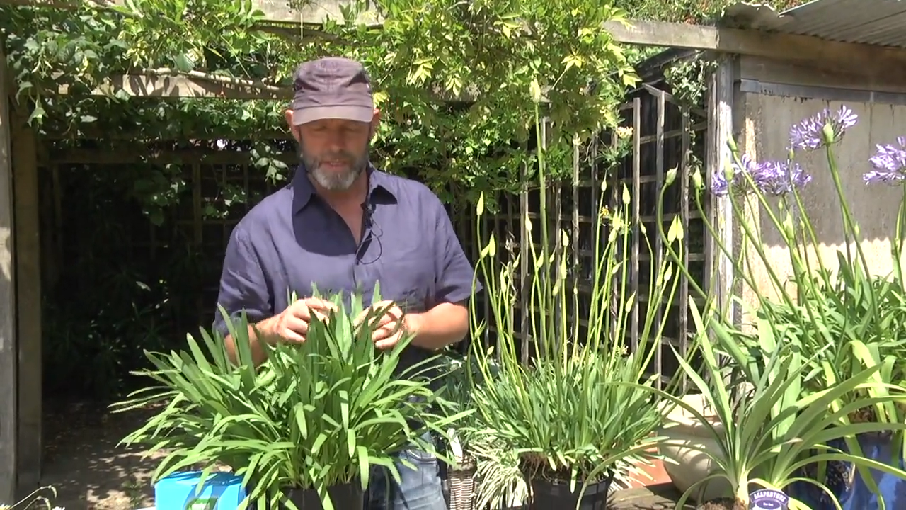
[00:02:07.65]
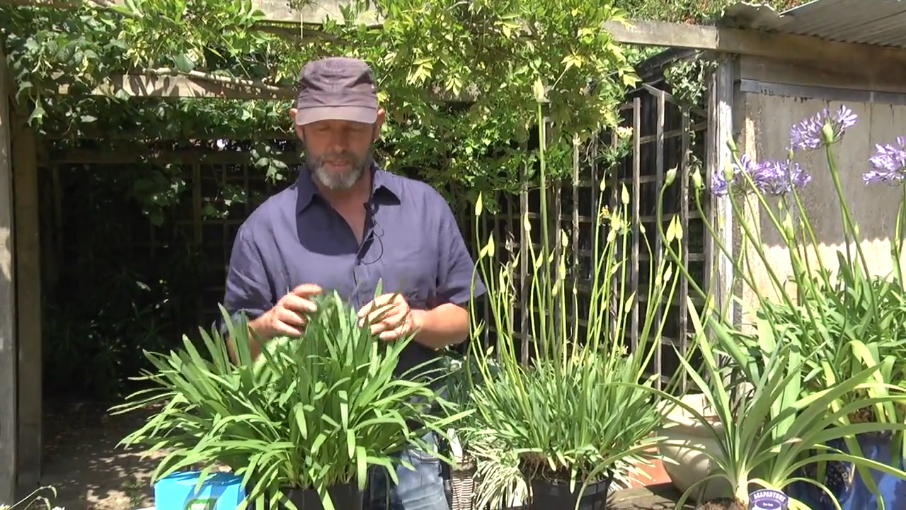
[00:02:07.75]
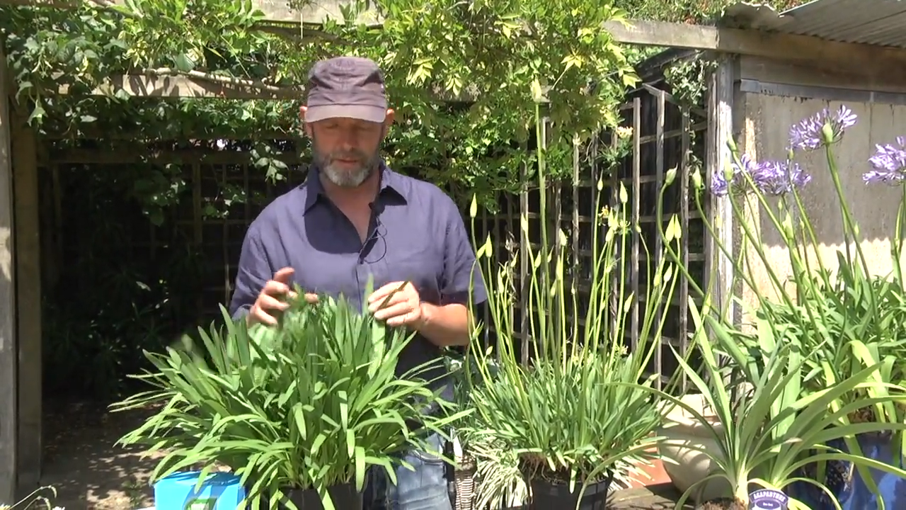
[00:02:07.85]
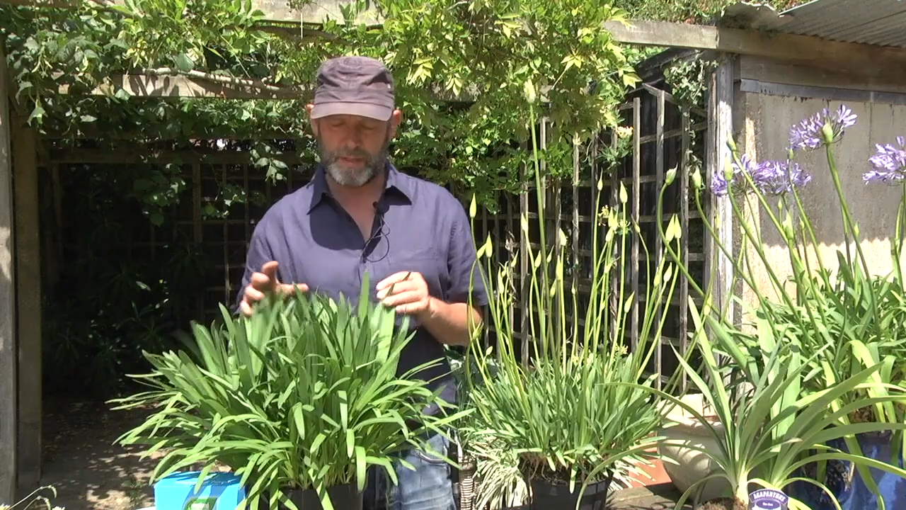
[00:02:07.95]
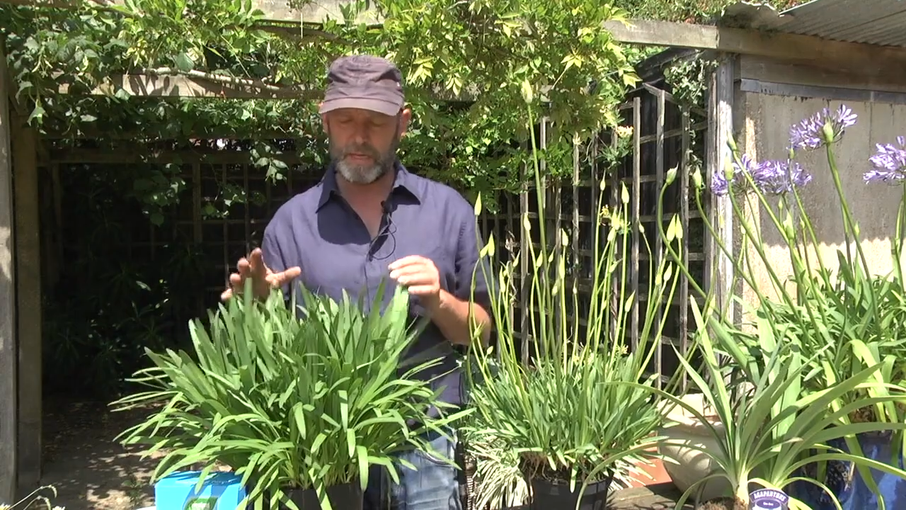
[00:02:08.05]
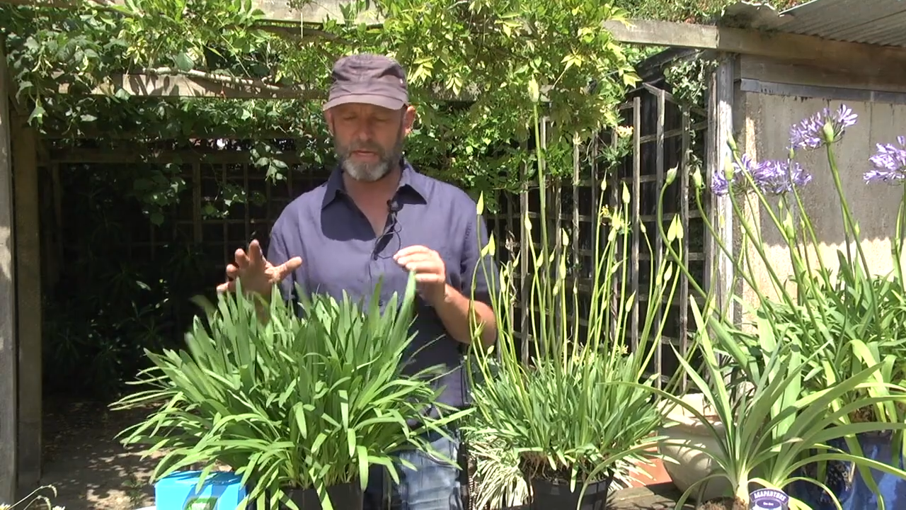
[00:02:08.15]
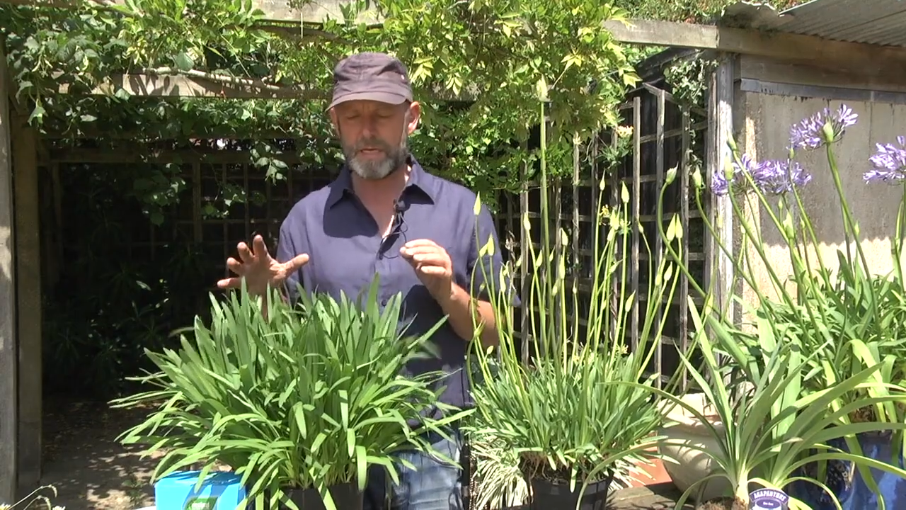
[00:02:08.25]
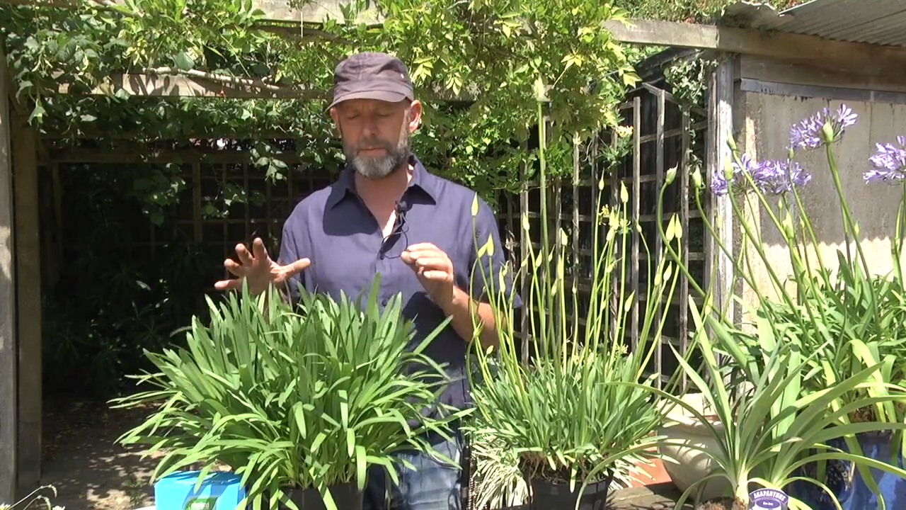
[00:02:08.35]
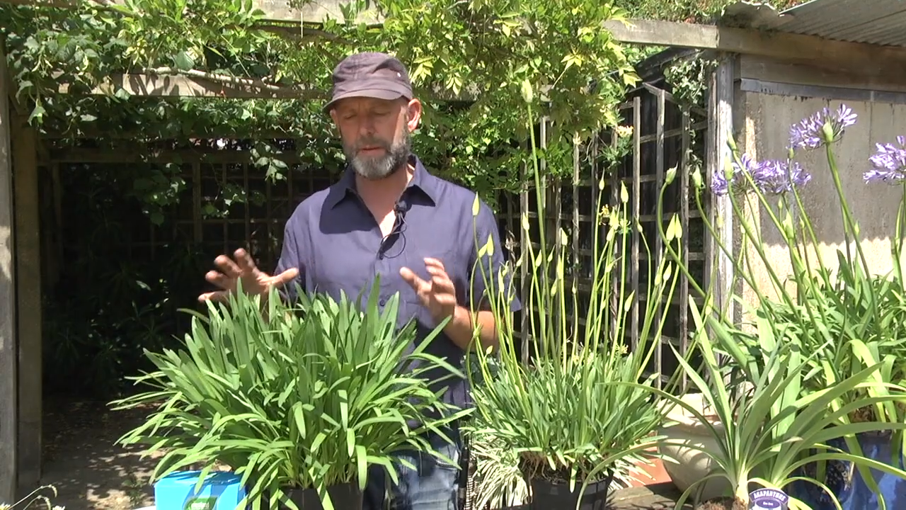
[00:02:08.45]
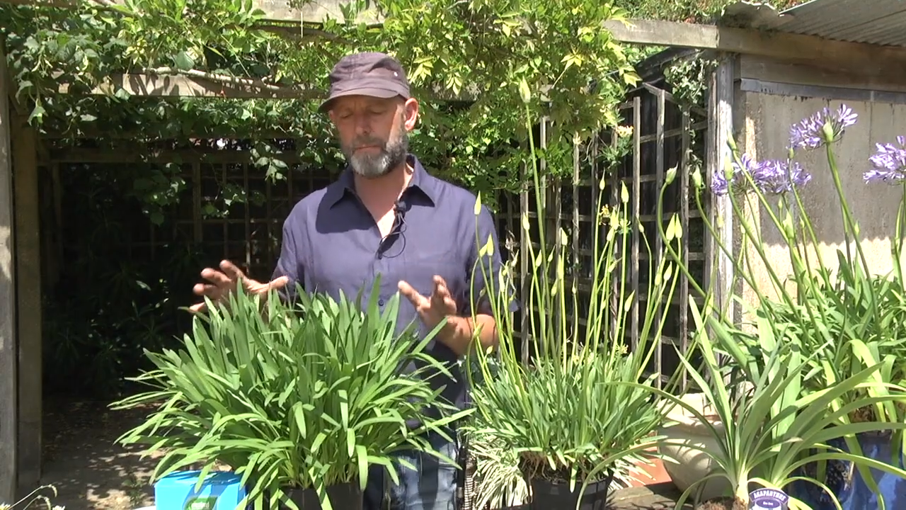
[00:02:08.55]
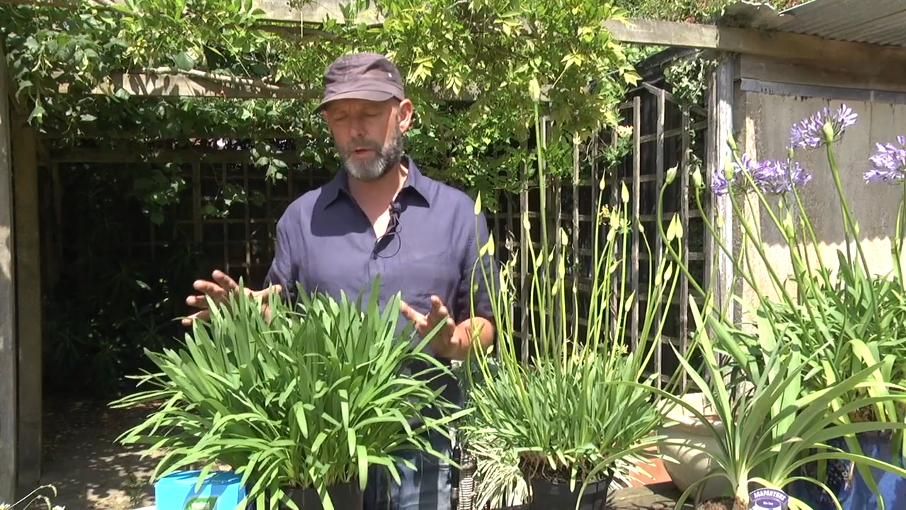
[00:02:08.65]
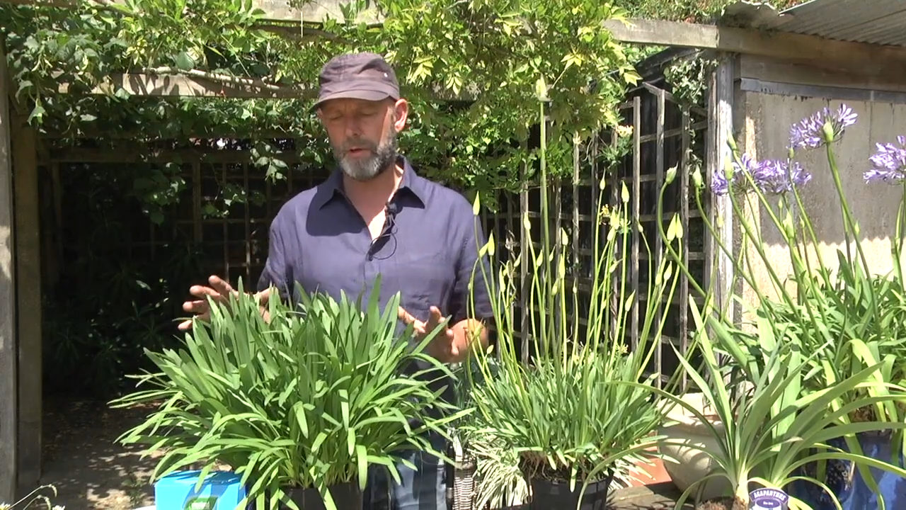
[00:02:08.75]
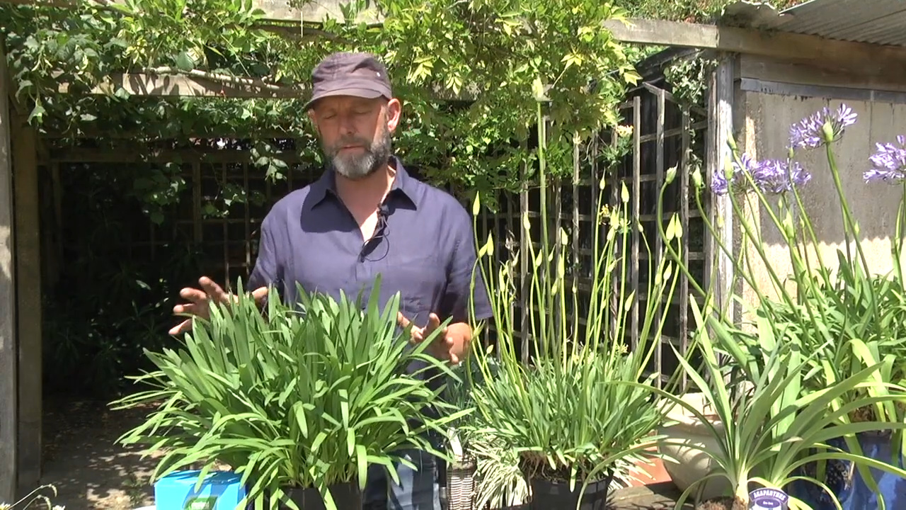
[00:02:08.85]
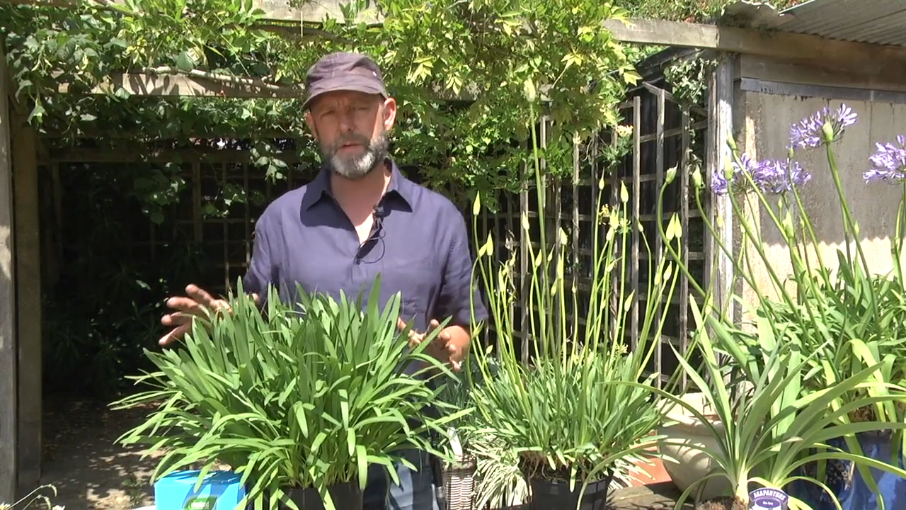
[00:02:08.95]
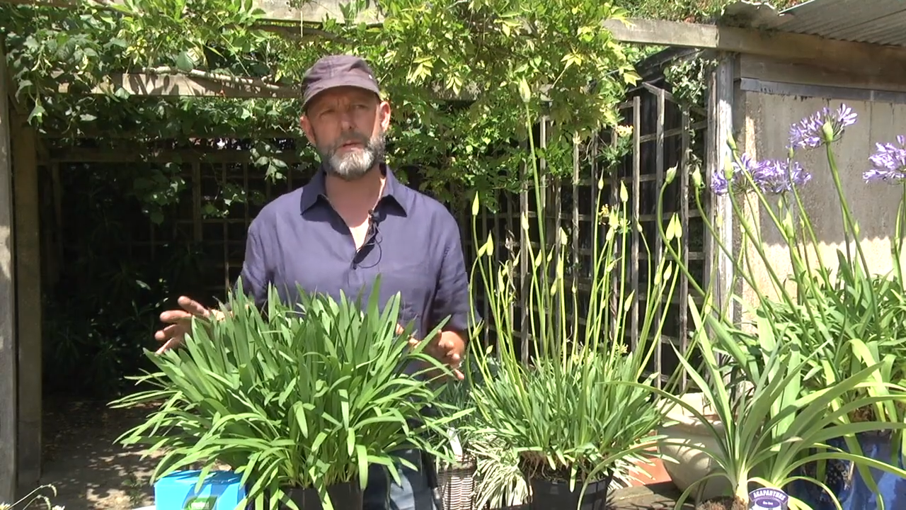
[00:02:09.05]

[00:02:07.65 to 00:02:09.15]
So they need to be moved